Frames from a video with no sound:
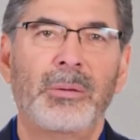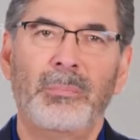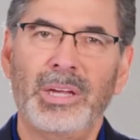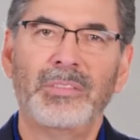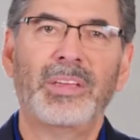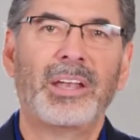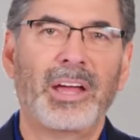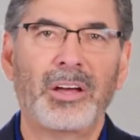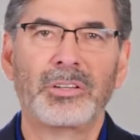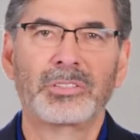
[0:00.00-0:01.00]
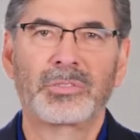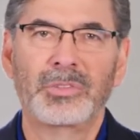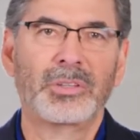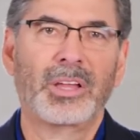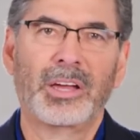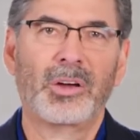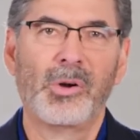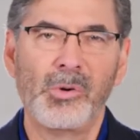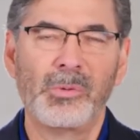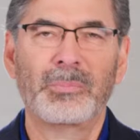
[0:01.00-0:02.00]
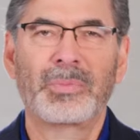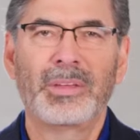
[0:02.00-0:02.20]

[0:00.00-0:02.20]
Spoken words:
made that house feel like a home.